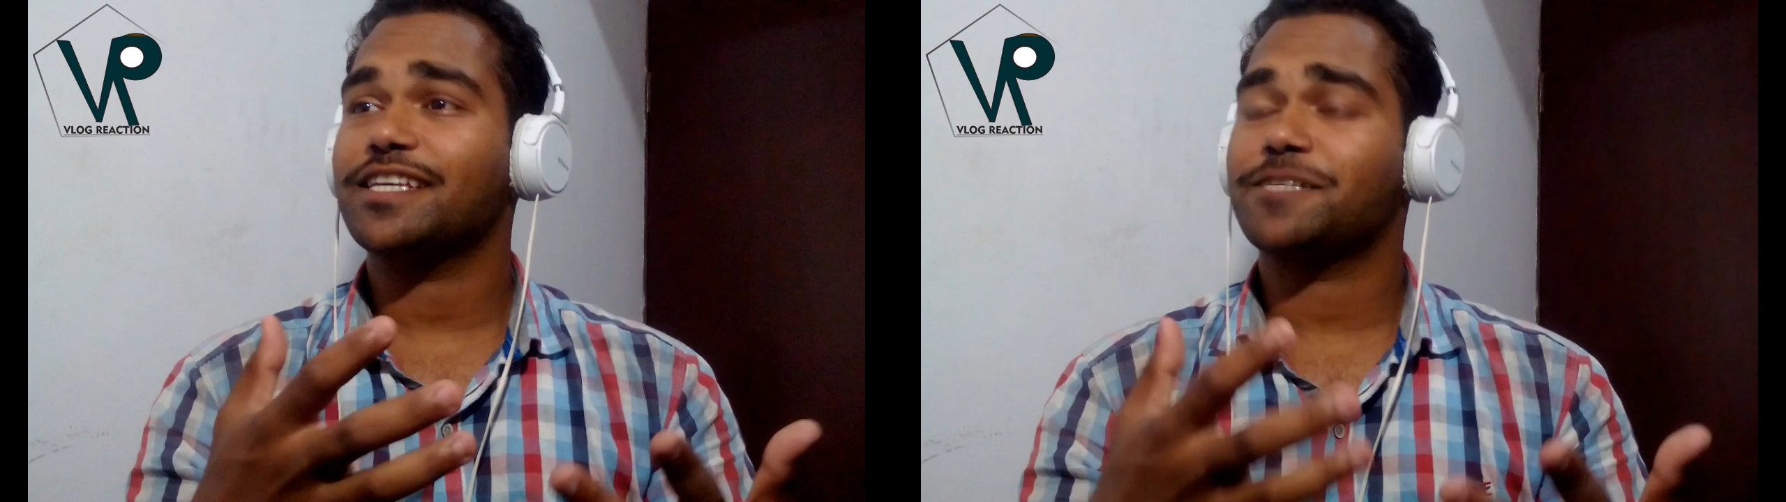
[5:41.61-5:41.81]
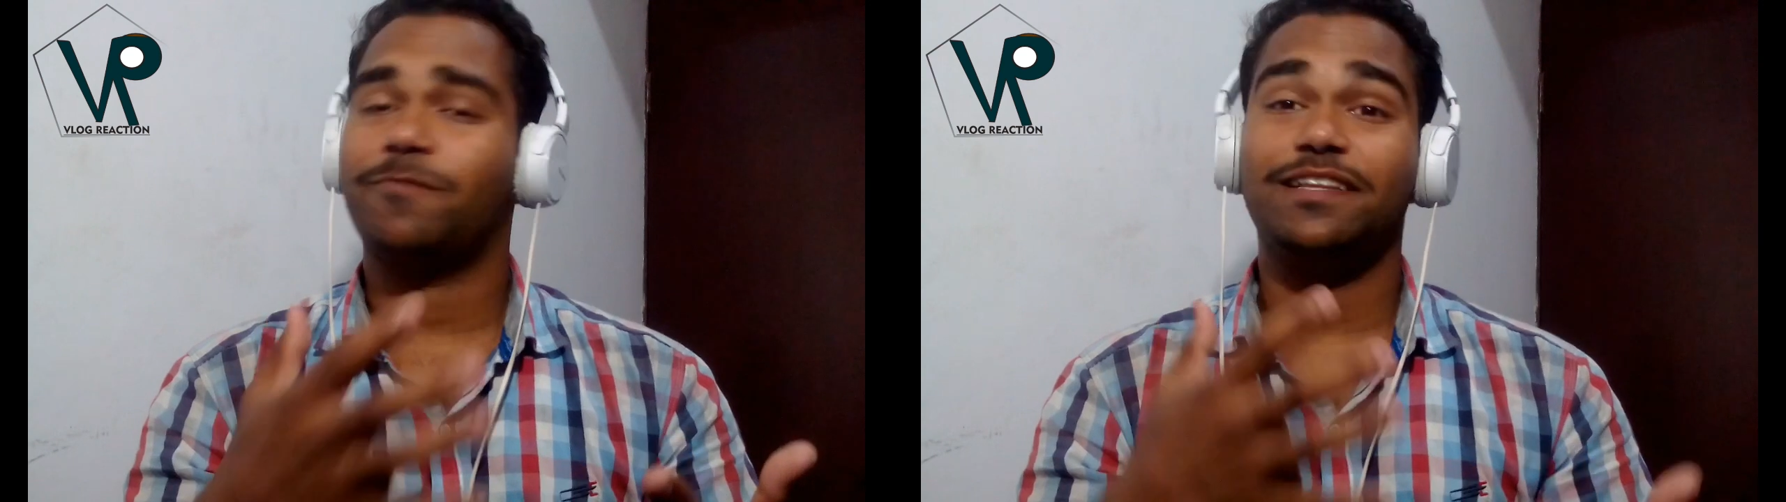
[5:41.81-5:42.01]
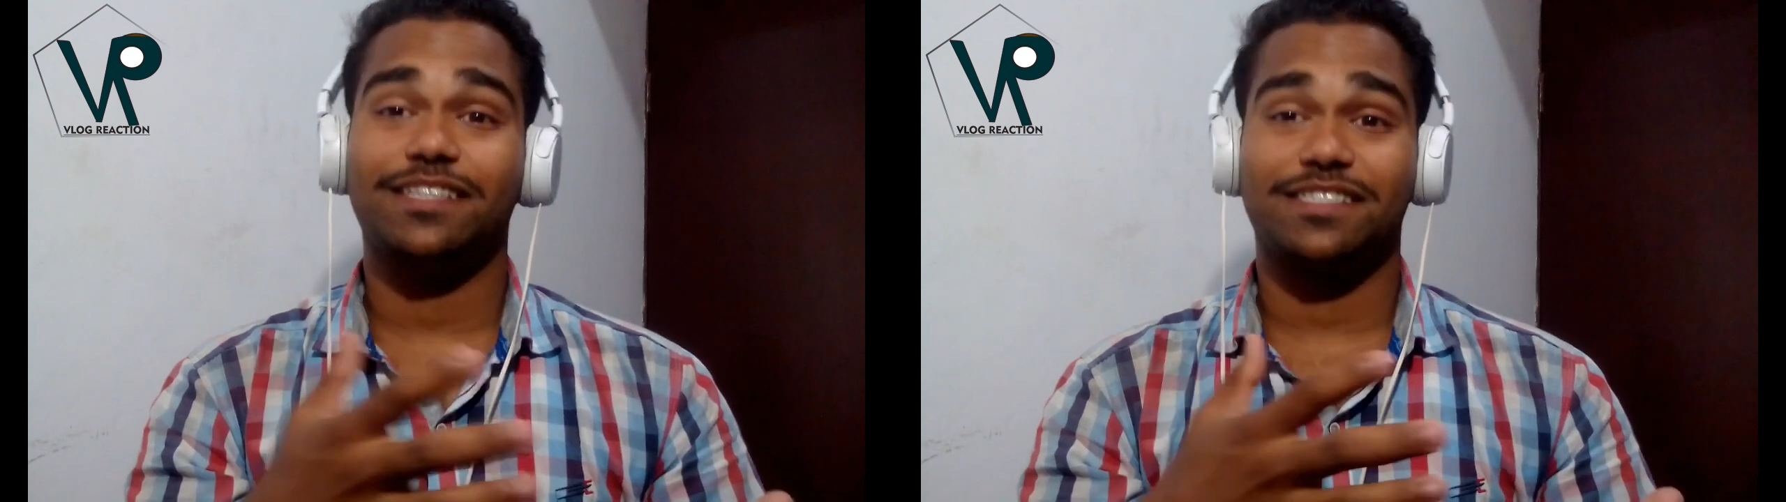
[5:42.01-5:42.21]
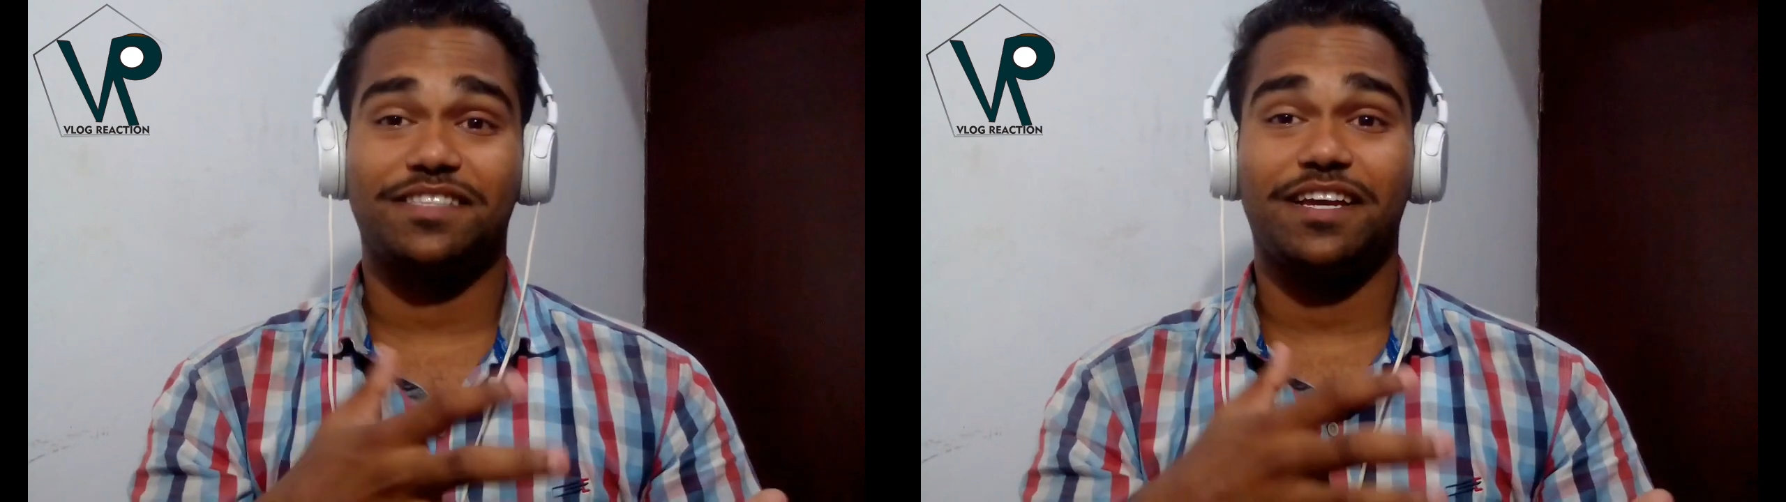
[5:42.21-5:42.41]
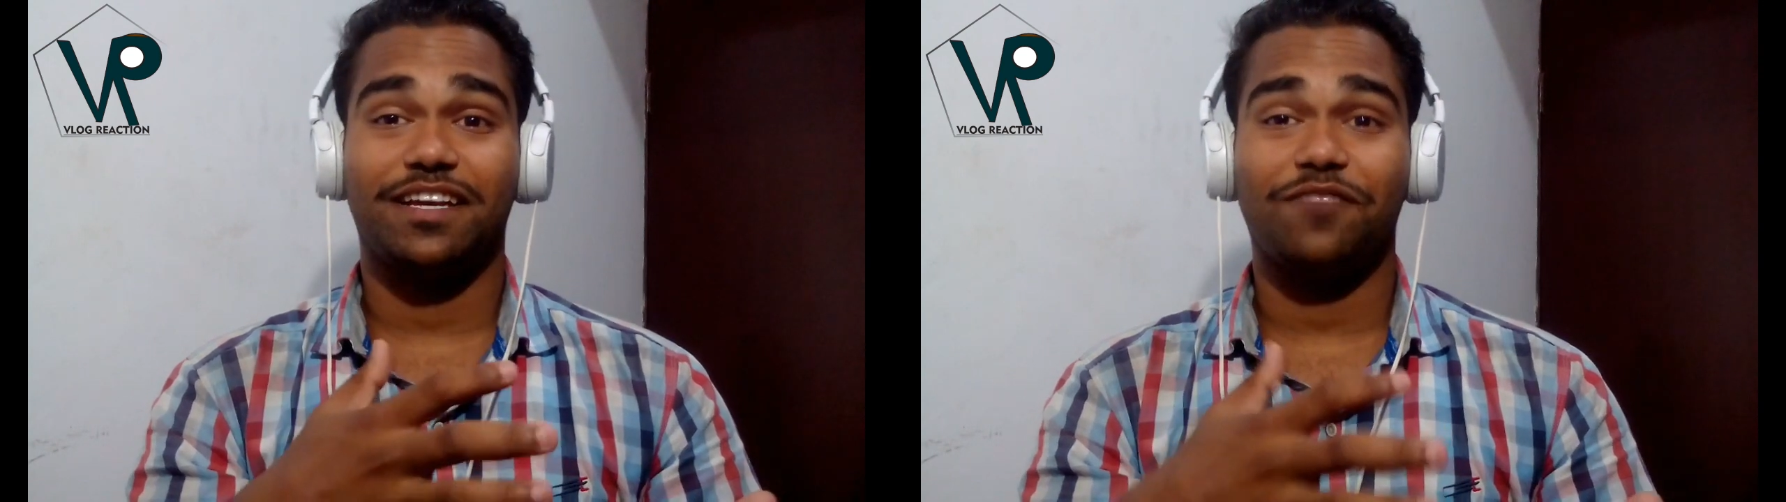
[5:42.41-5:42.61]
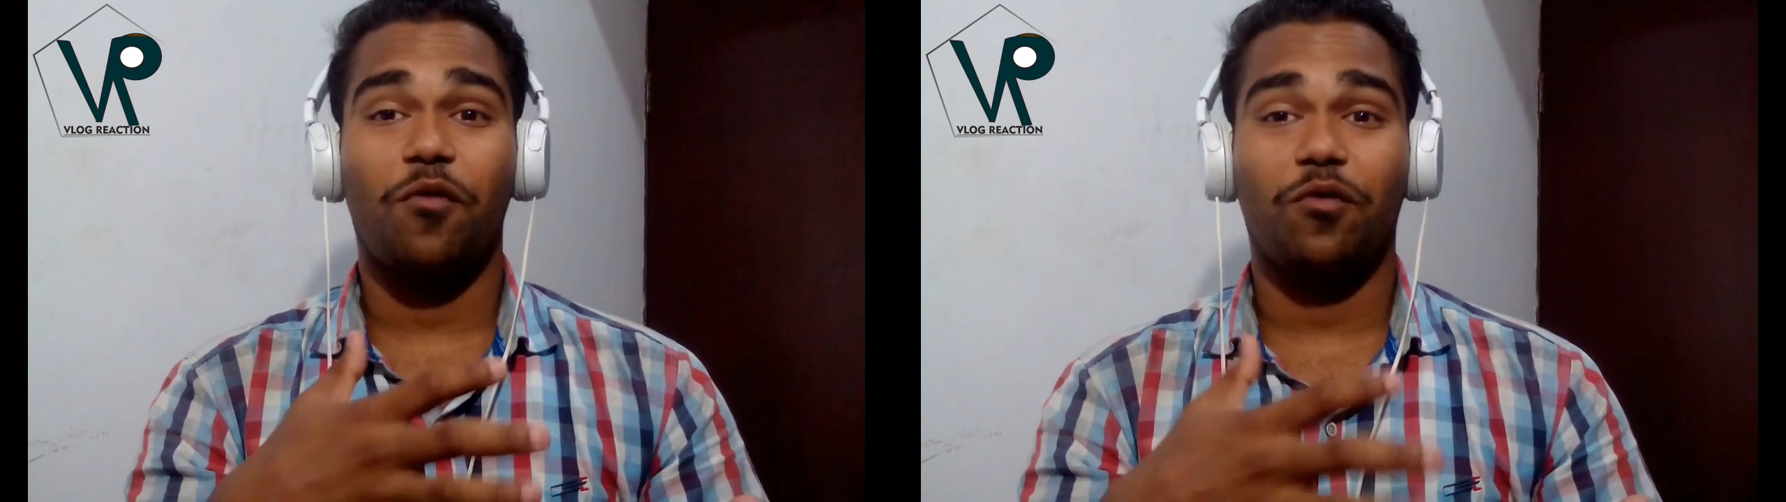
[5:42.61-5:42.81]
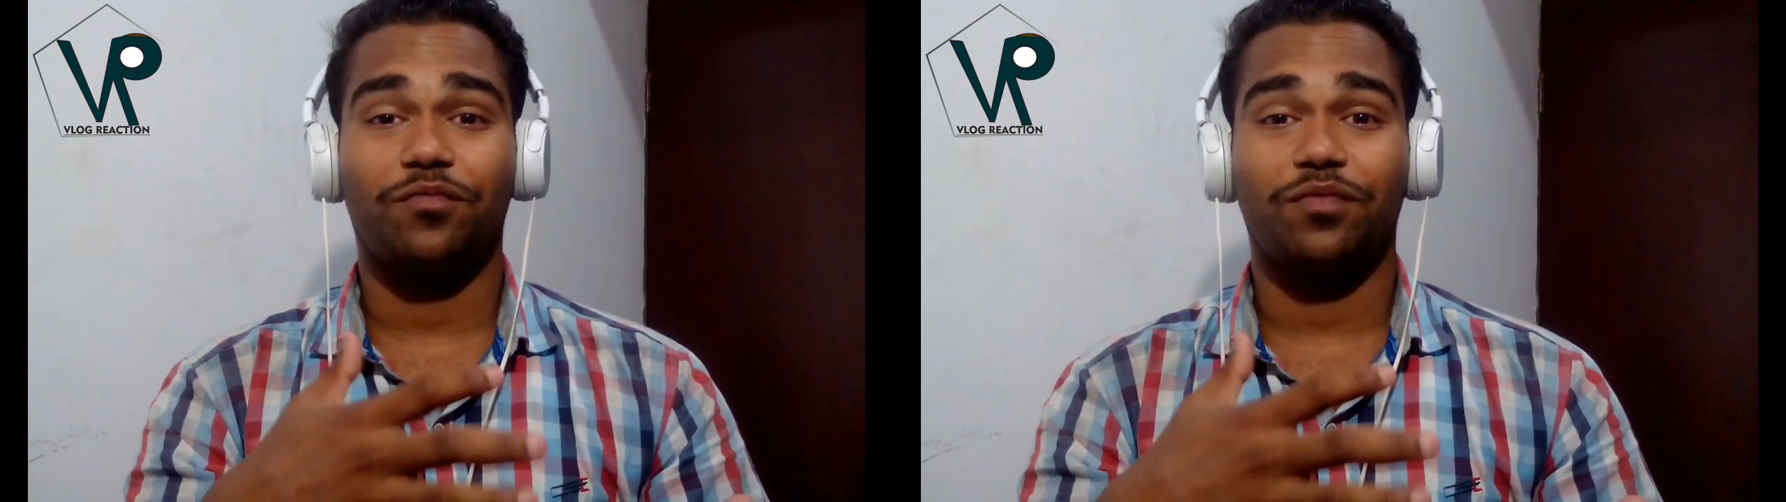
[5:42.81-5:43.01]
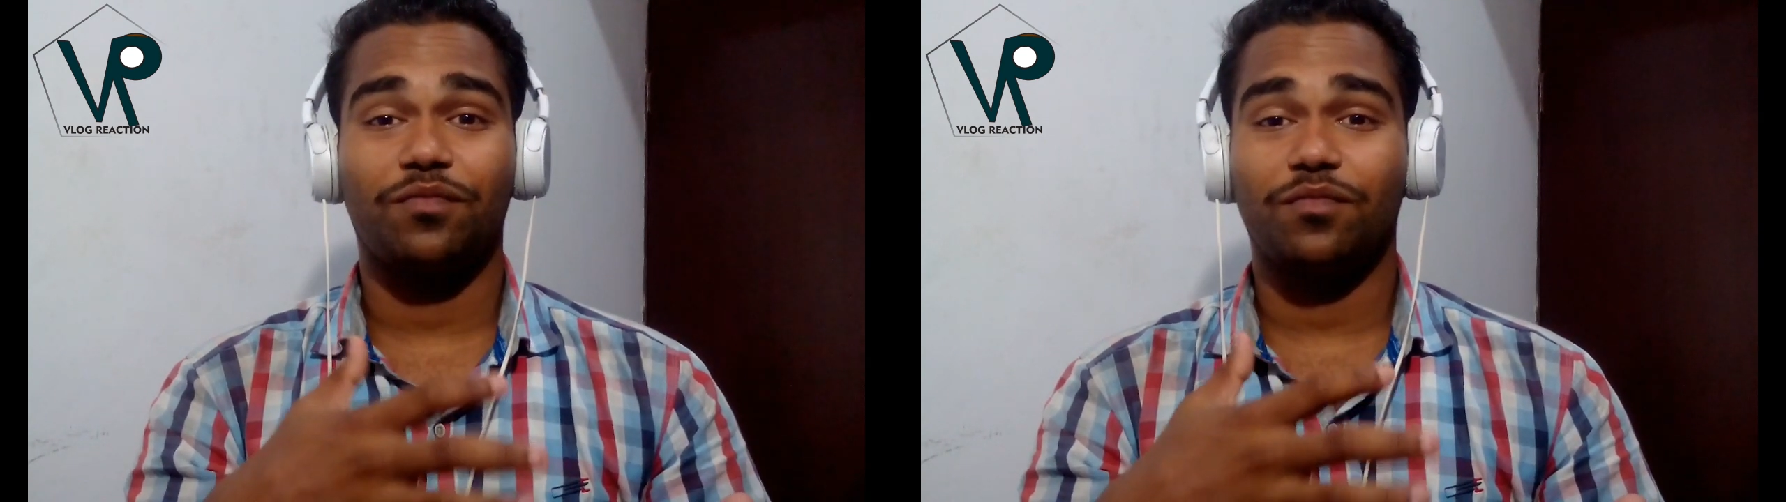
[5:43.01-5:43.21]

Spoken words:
explain this thing about